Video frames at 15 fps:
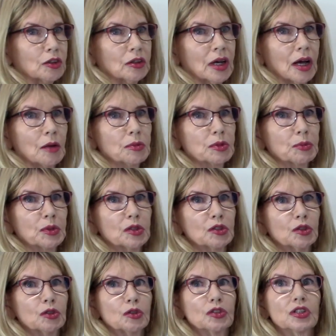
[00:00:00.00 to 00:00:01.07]
helps
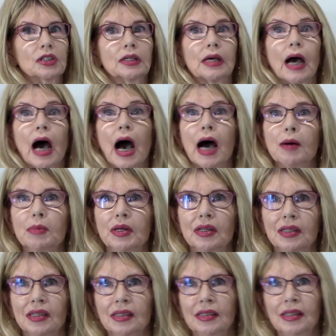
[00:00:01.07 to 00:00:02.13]
produce
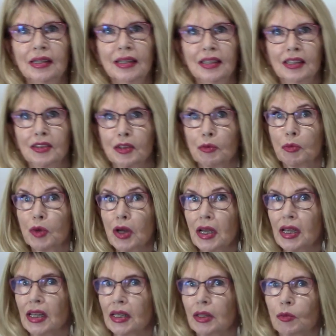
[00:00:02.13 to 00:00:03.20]
GABA in the
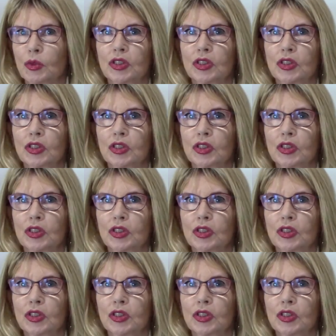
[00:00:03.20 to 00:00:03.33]
brain,